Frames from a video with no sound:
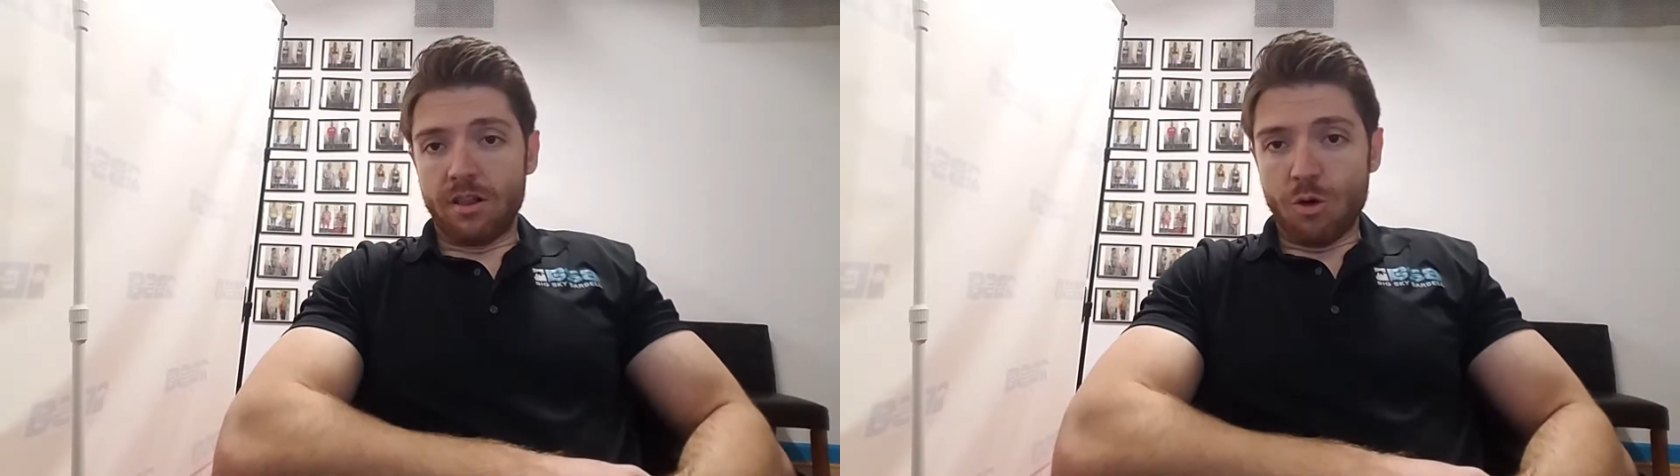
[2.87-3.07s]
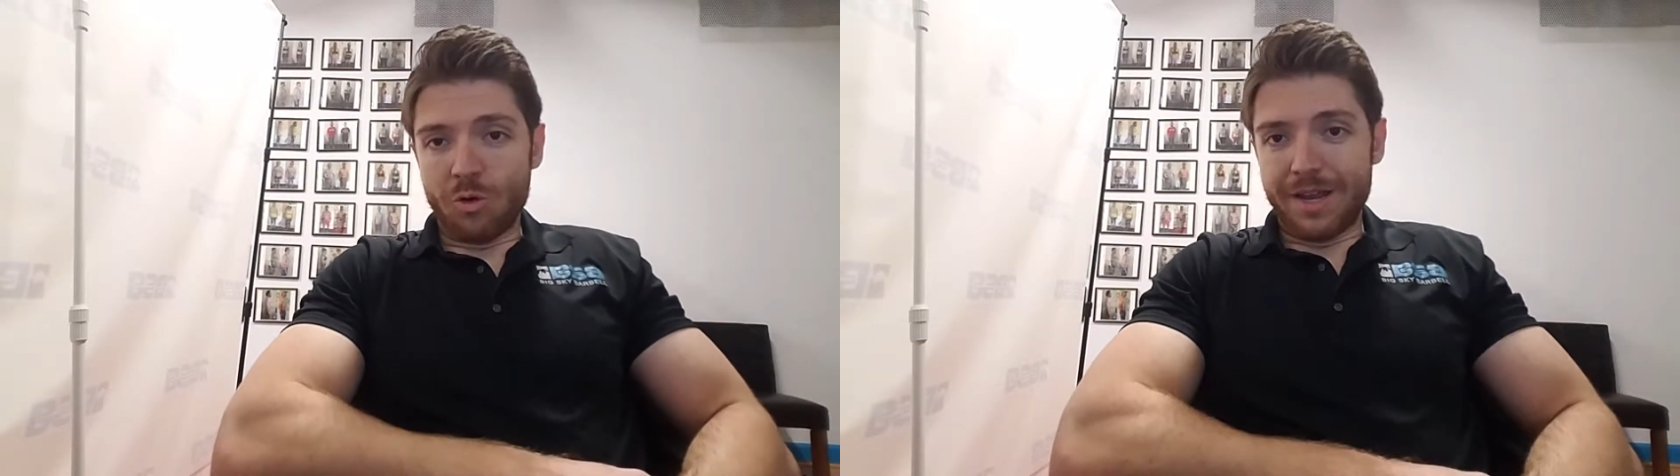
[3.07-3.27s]

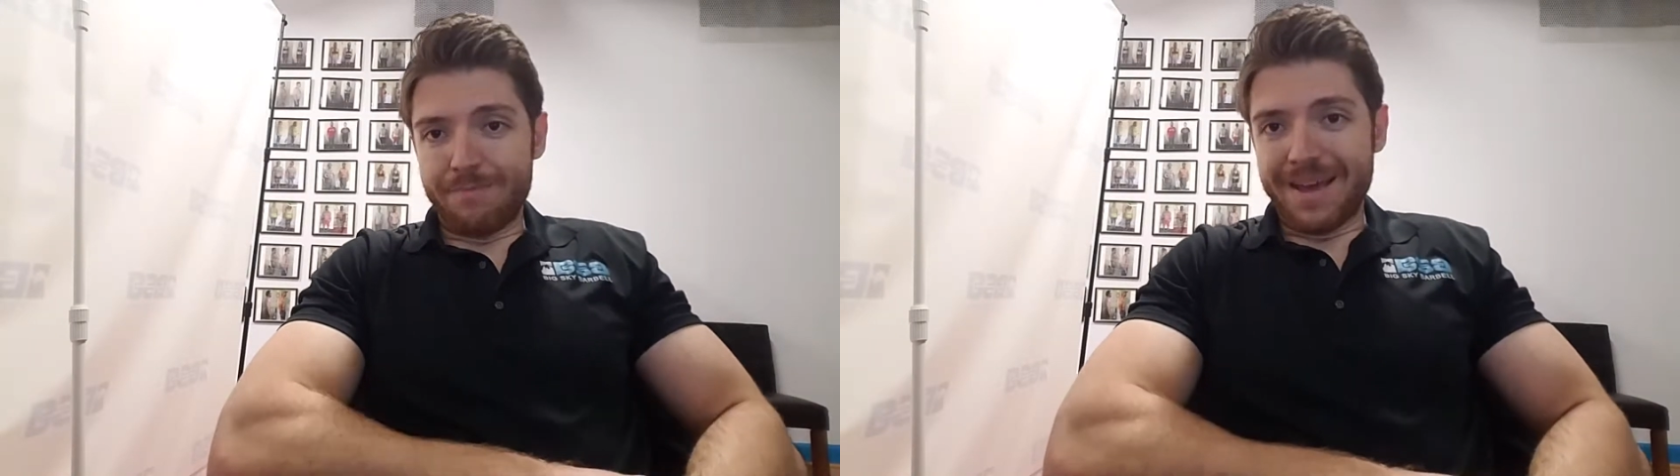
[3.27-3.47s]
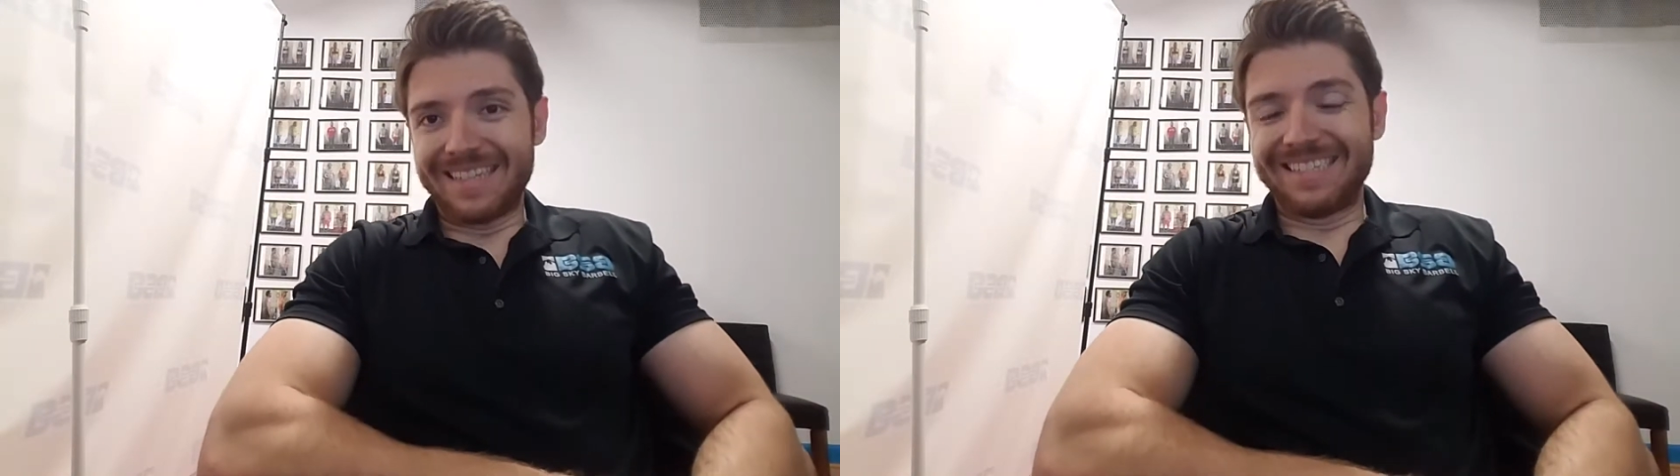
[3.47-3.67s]
Logan
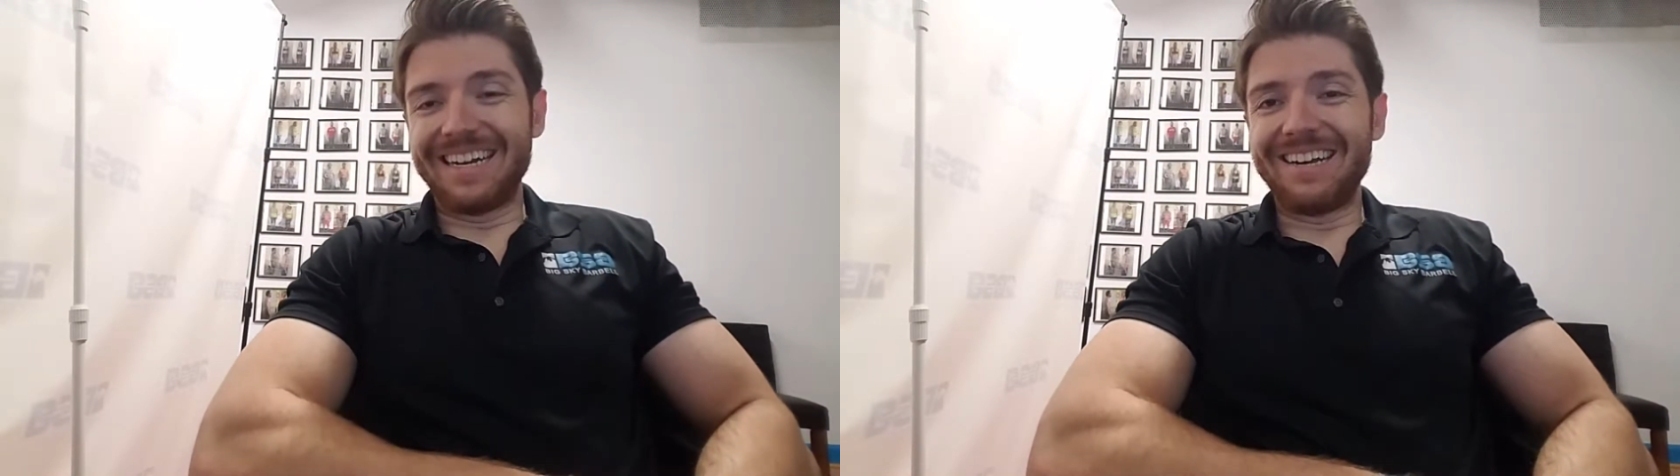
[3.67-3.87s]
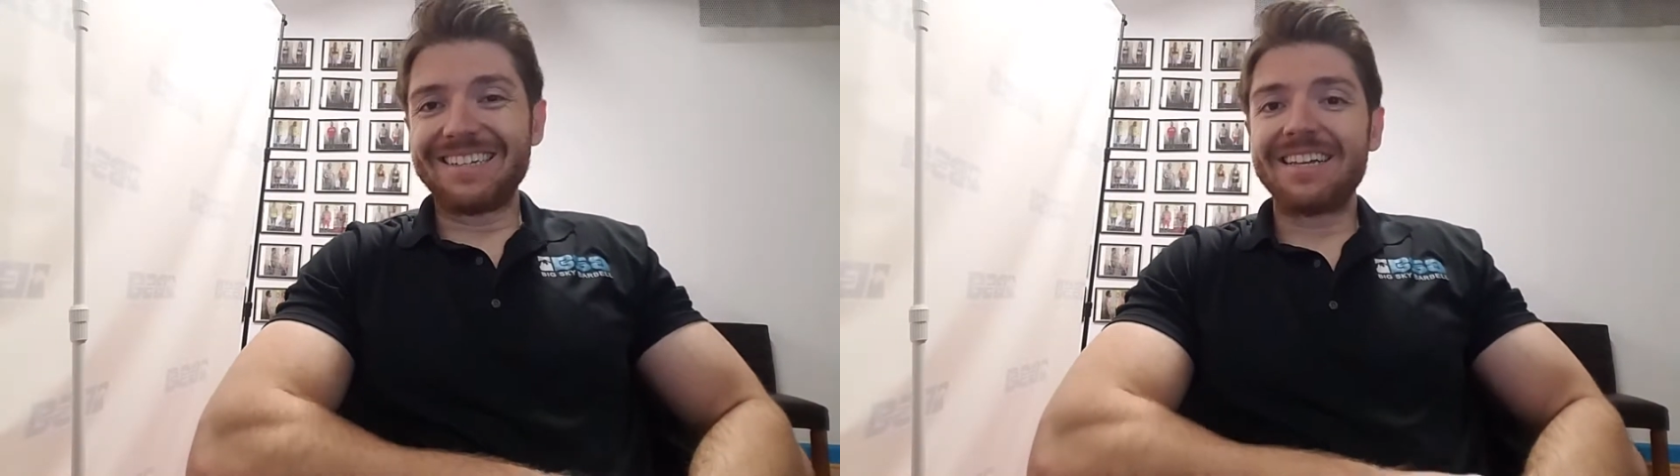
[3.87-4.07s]

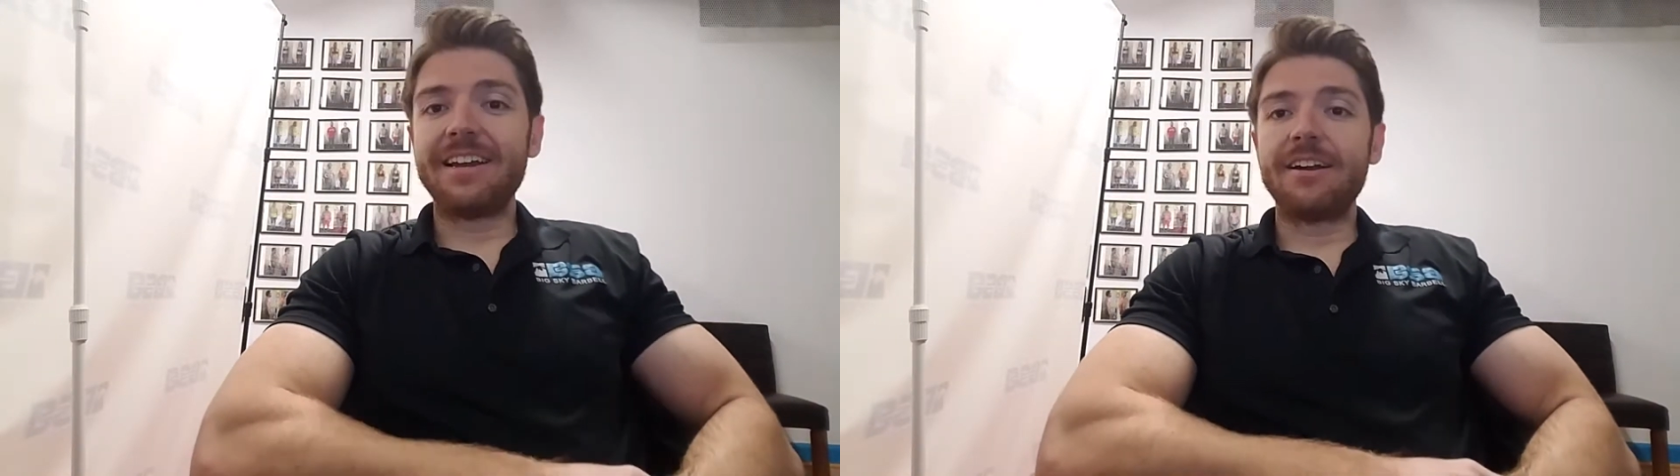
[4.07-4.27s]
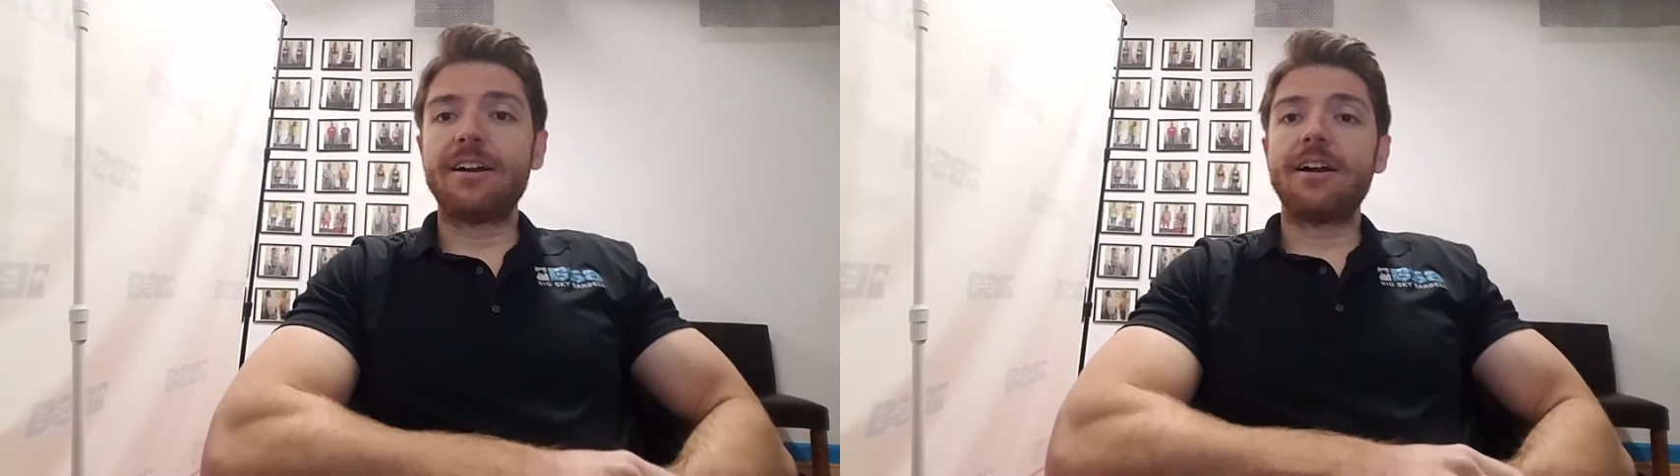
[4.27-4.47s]
Manzanares
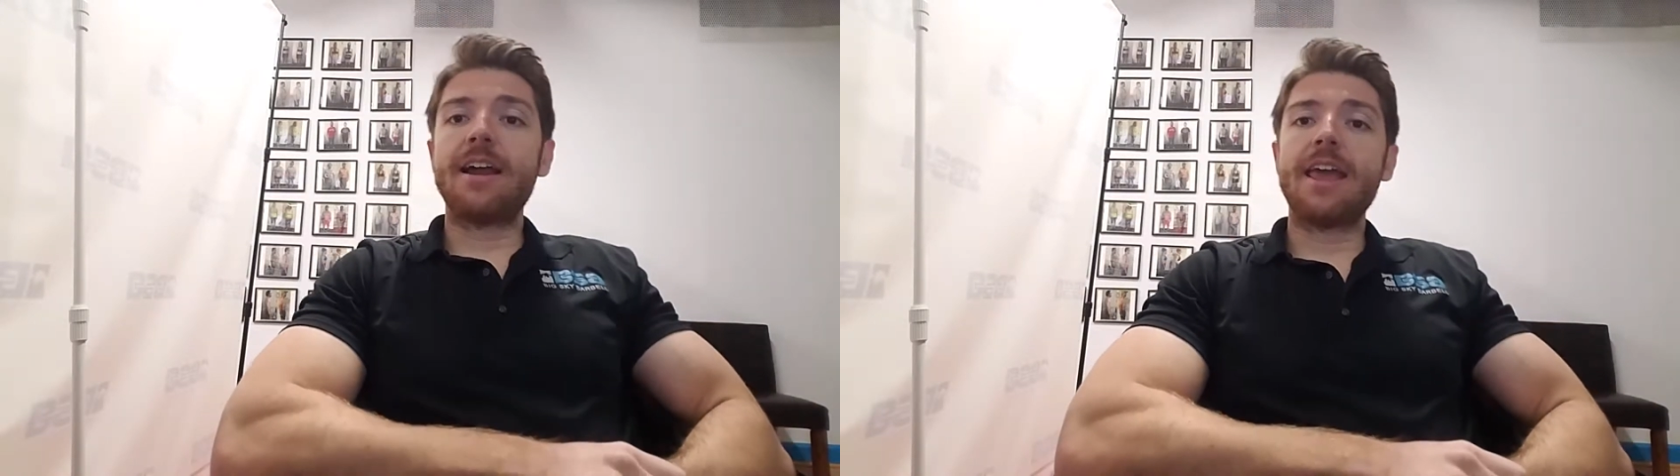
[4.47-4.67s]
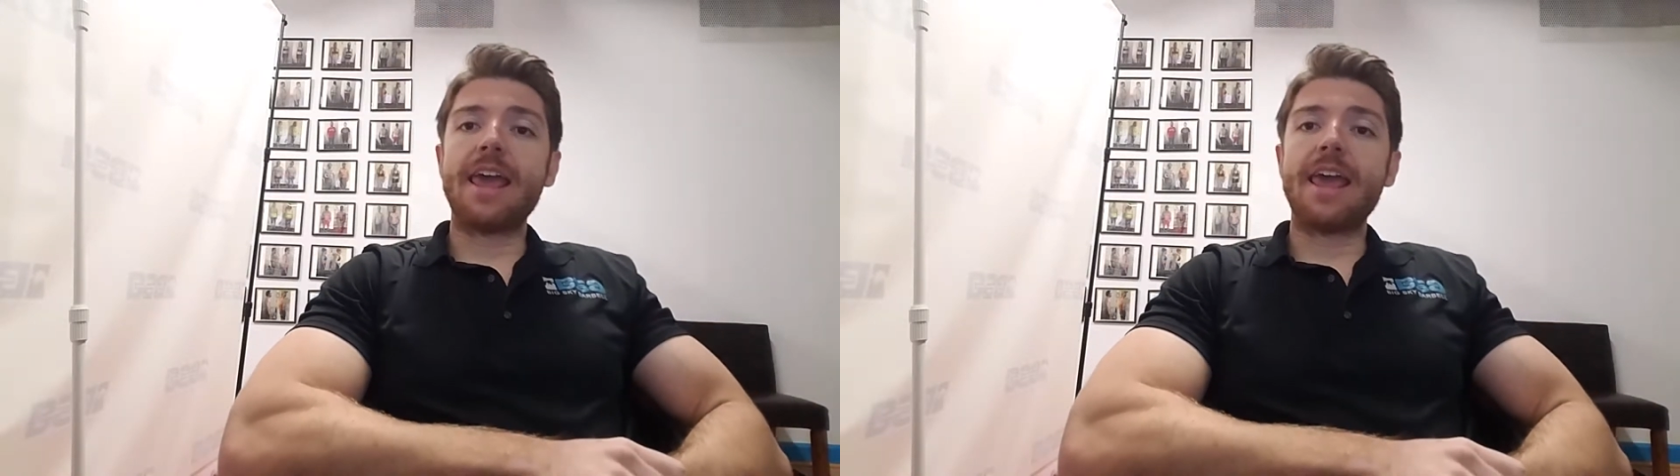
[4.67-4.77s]
here,